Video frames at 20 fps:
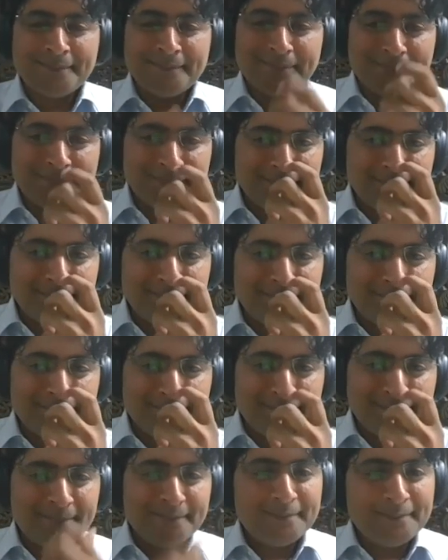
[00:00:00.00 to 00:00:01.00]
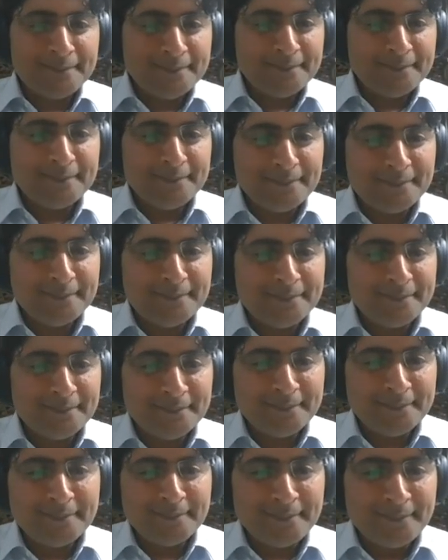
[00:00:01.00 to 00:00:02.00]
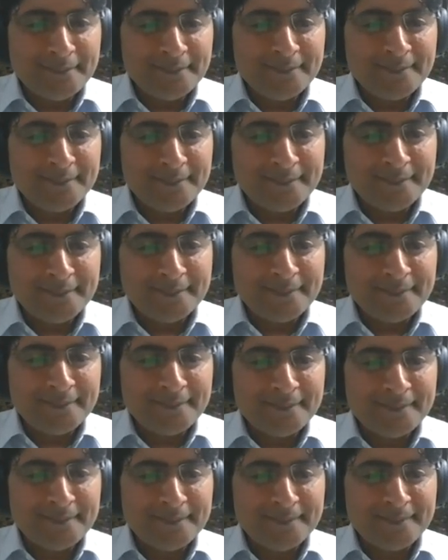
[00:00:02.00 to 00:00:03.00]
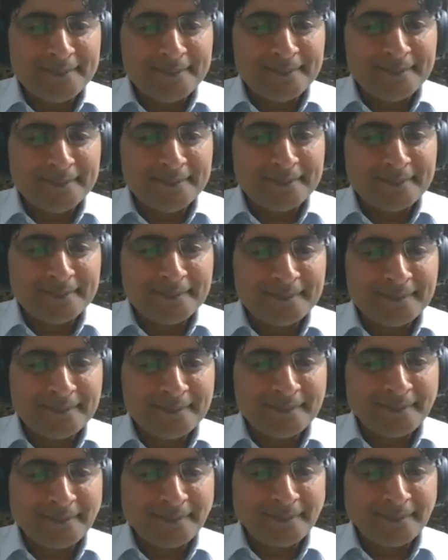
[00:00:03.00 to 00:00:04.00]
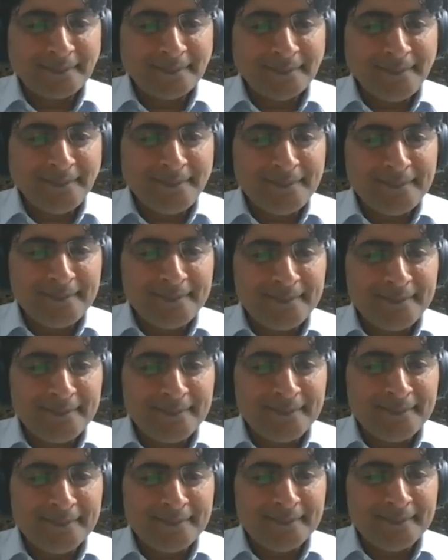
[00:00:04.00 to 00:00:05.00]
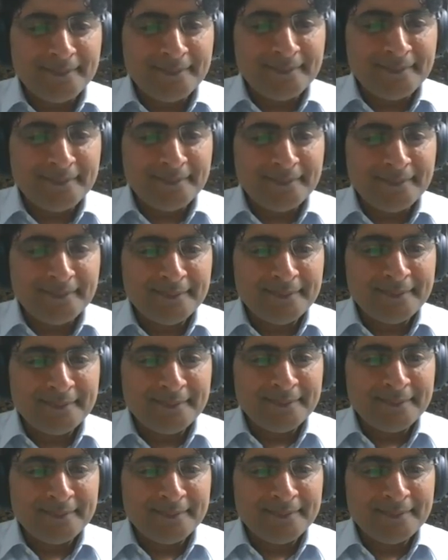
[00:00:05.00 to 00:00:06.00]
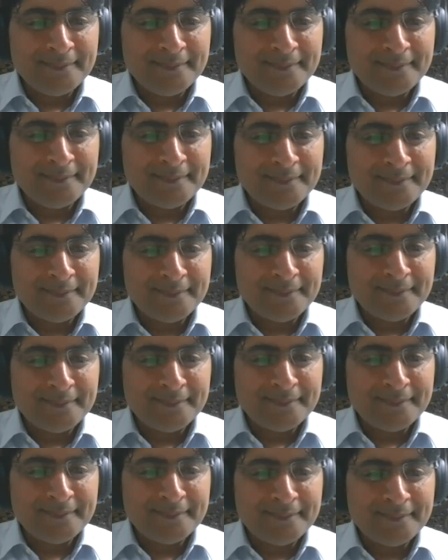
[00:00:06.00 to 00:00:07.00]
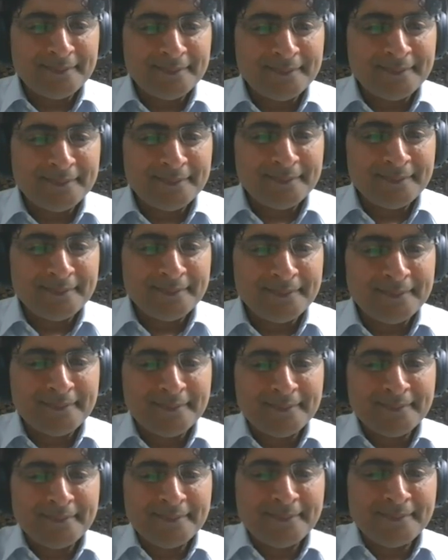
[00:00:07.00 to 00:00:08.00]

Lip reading: No words are spoken by the person on screen.